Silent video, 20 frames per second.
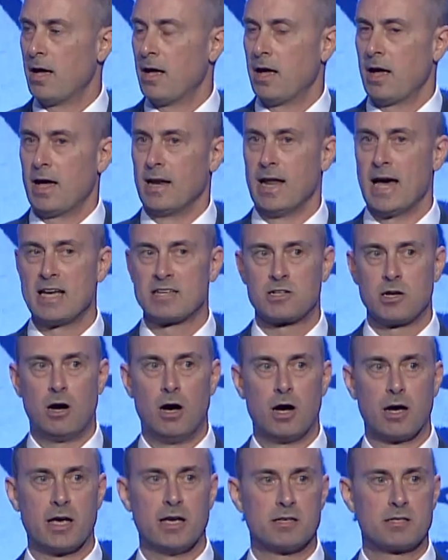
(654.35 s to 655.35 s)
And last
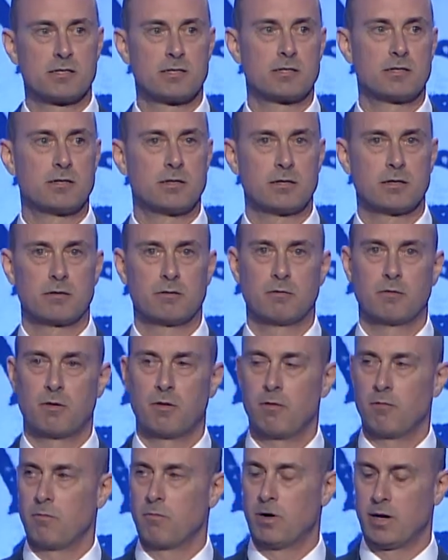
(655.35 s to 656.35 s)
August,
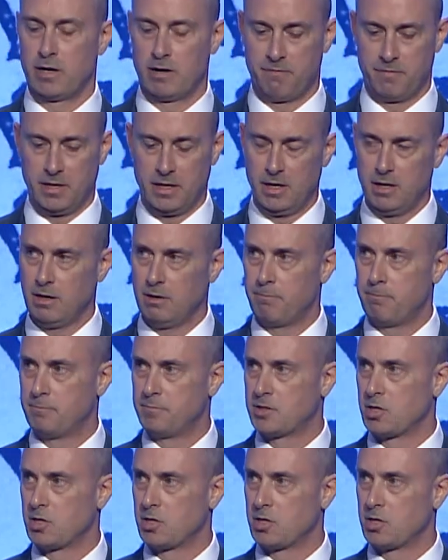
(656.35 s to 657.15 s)
one of the